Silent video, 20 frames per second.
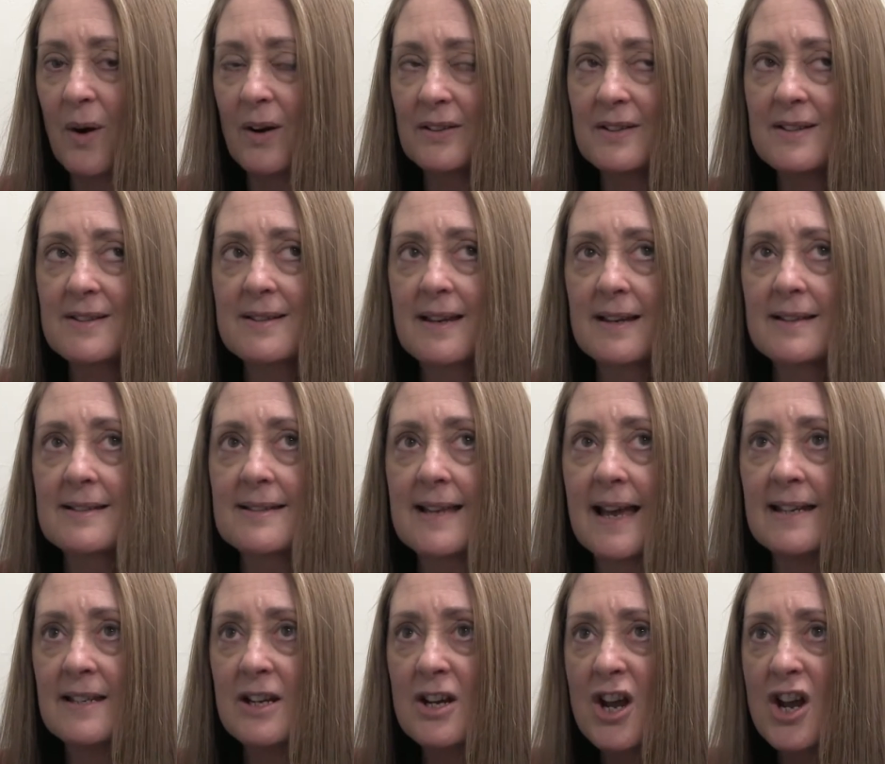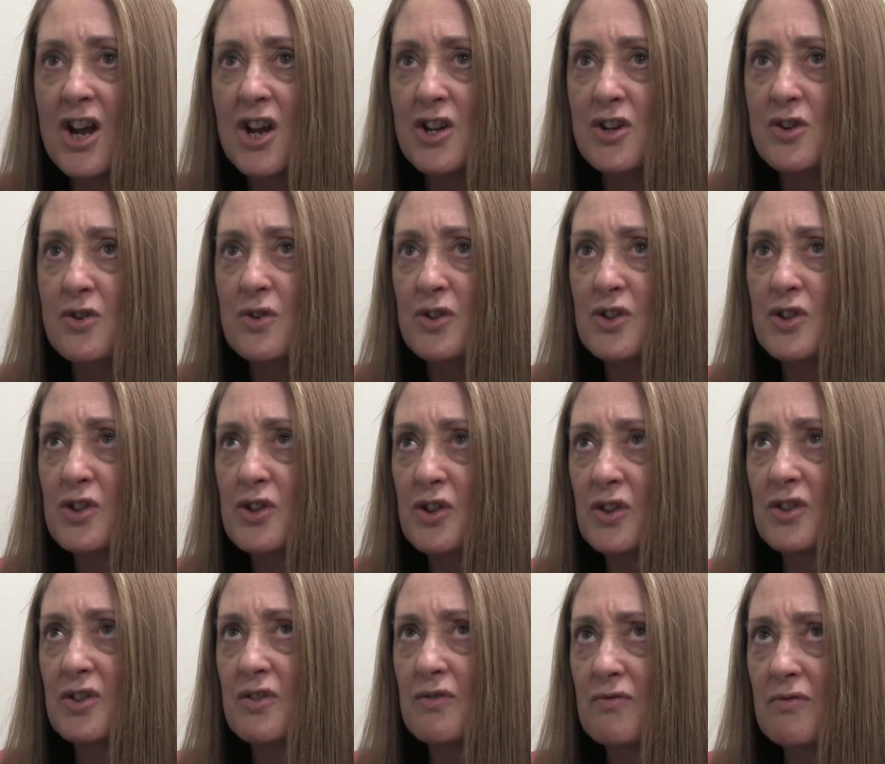once that said, you
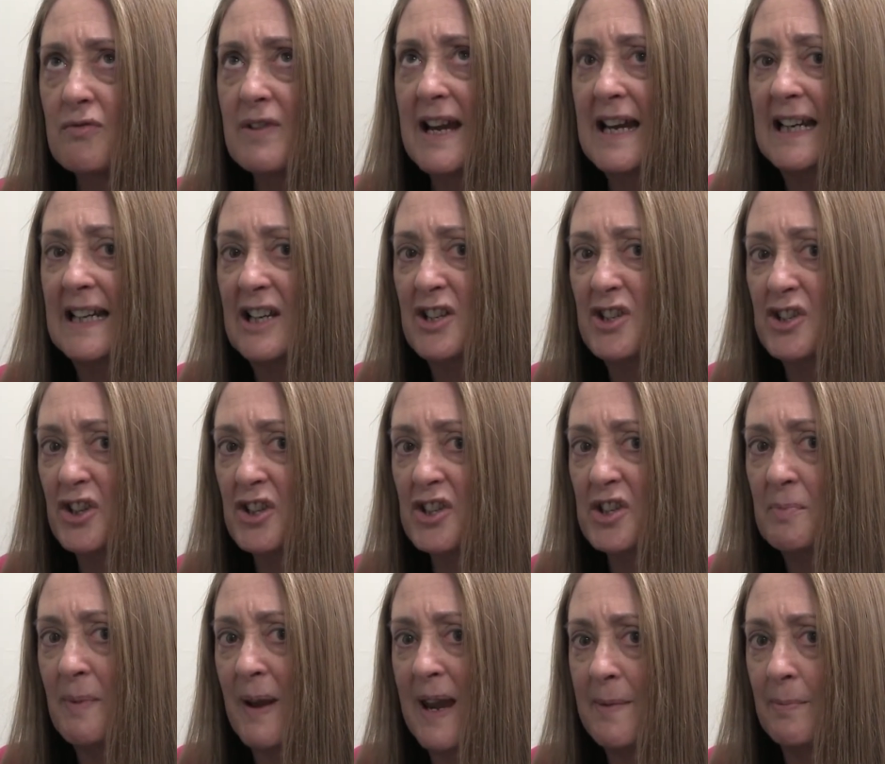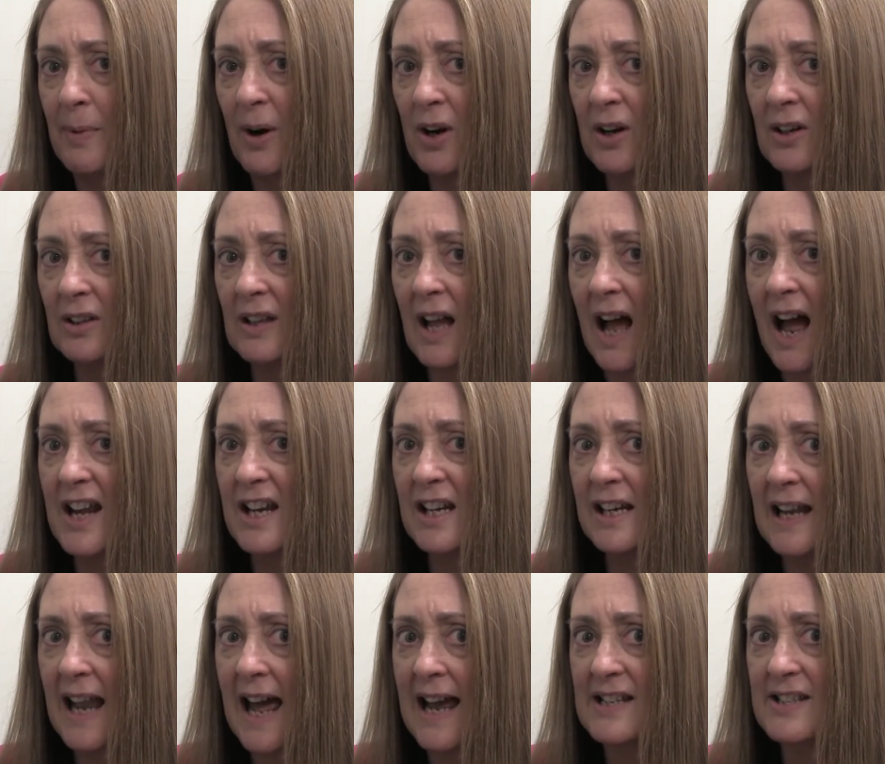shouldn't really judge people
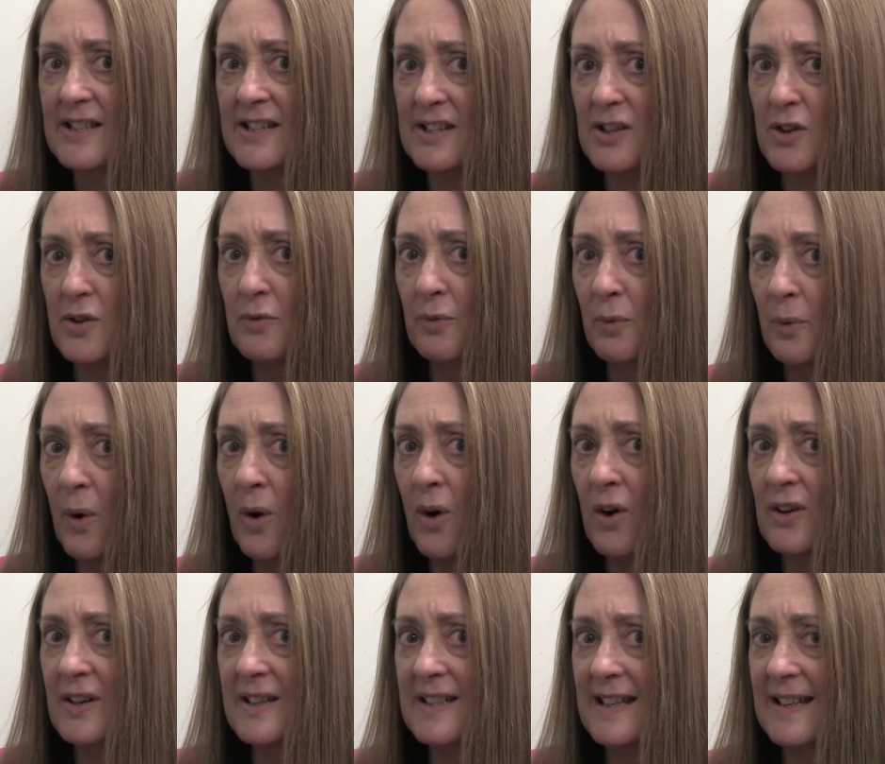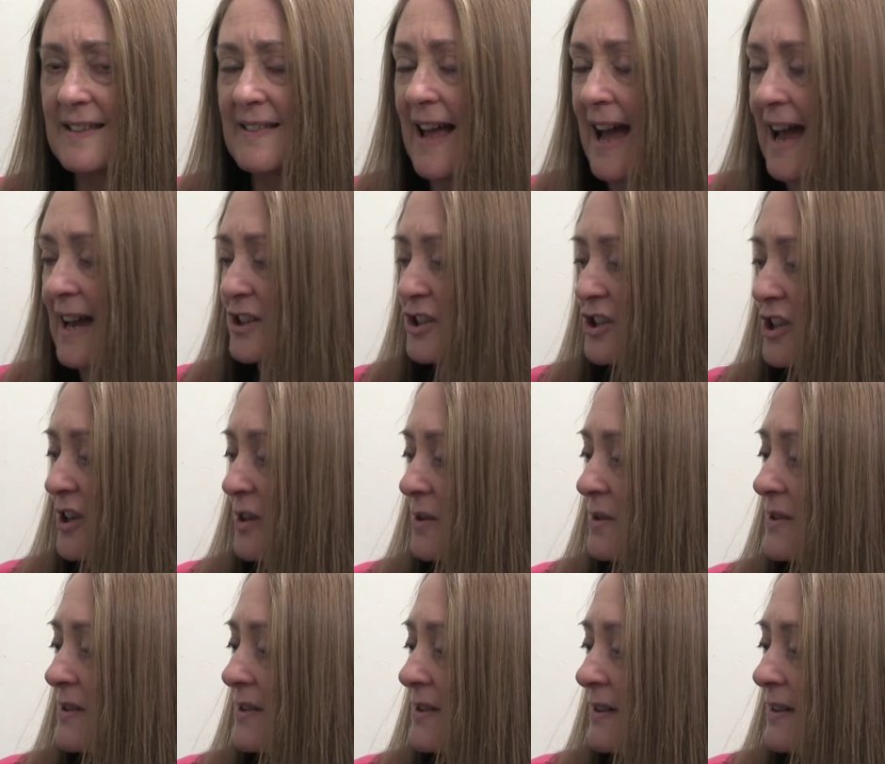unless you've walked in their
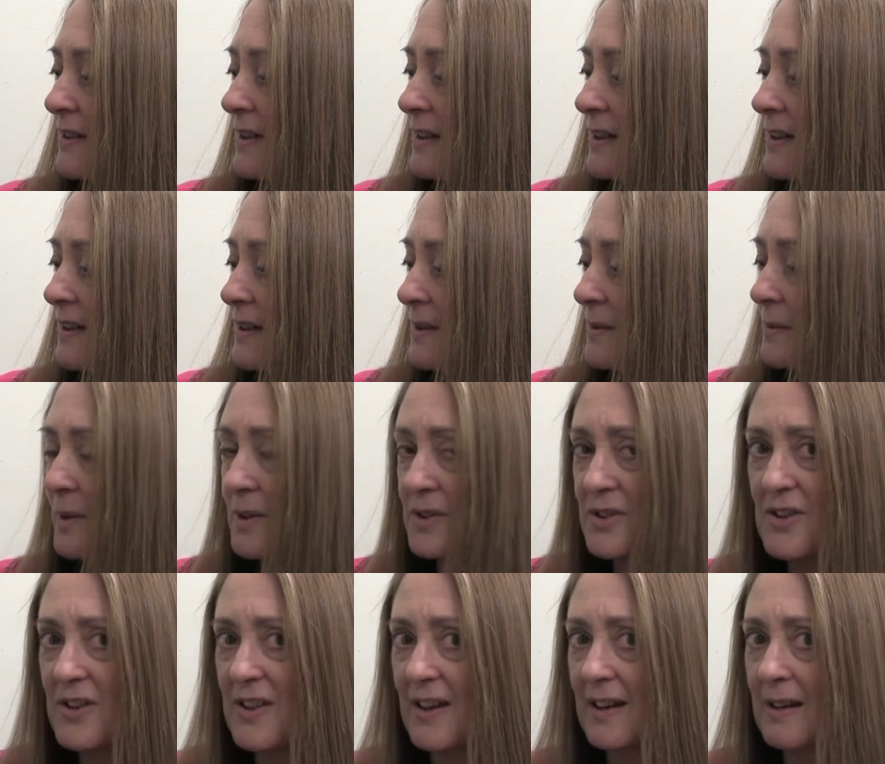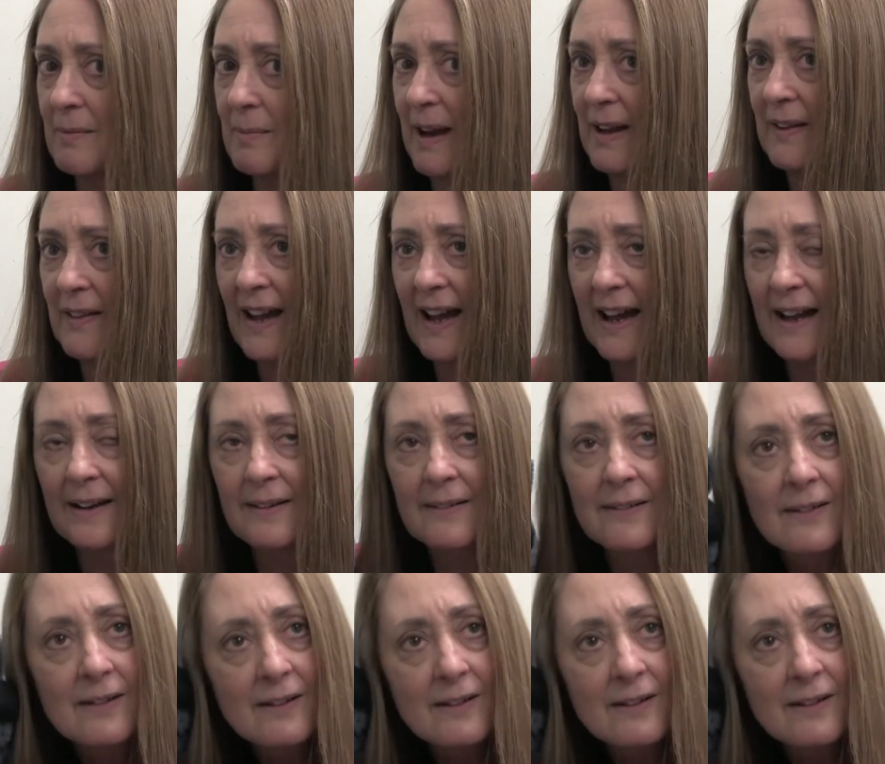shoes. What do you think about that?